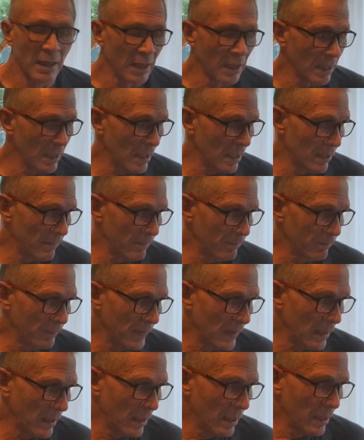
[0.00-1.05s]

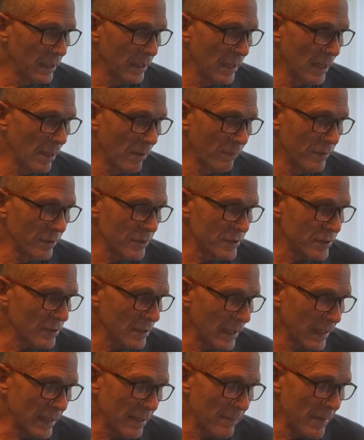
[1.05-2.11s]
You know, there's,
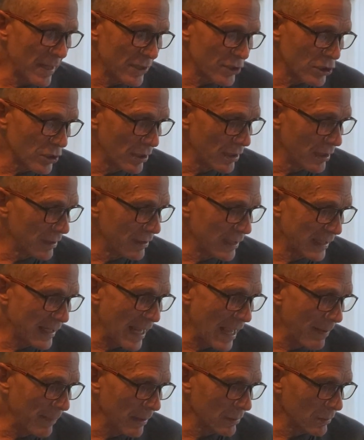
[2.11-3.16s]
like I mentioned, the
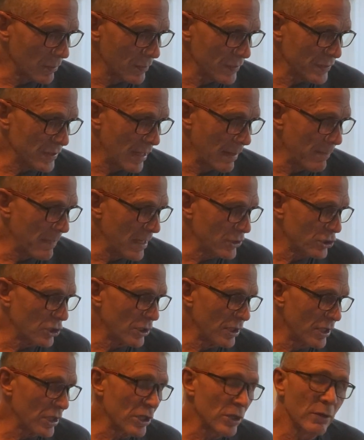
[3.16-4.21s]
chemicals. I
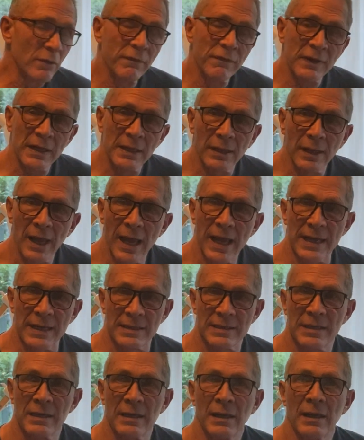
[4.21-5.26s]
mentioned the UV
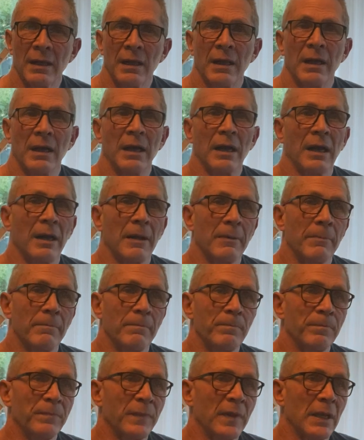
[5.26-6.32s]
light.
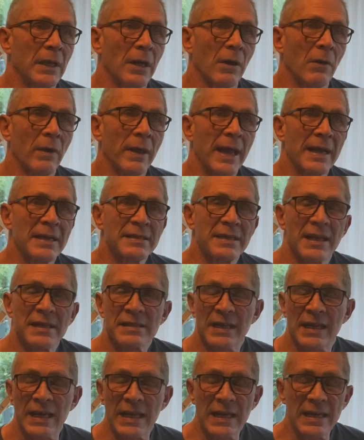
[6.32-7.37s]
You know, excess
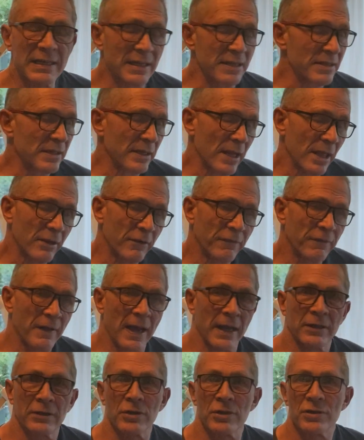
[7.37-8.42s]
heat is another
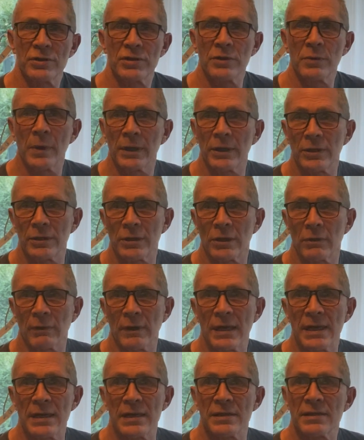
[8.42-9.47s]
factor. 200
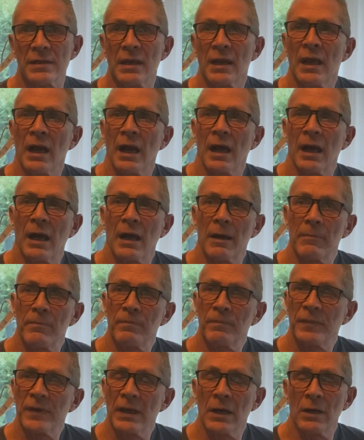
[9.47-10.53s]
degrees.
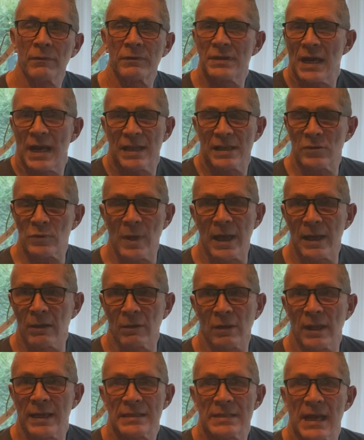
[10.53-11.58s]
You know, that's why I
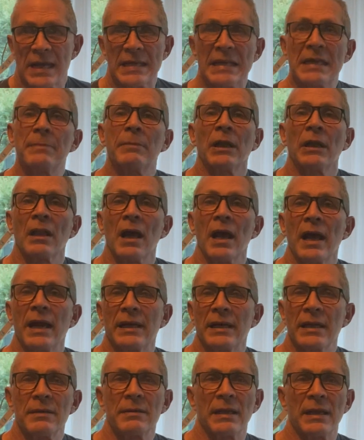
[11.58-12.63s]
don't like Dyneema
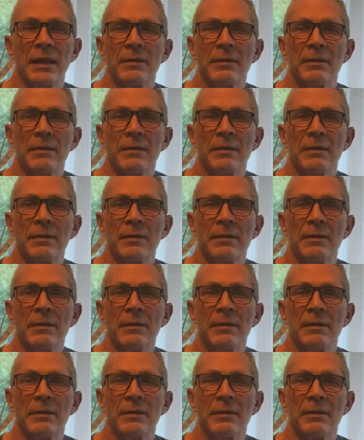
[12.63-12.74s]
line.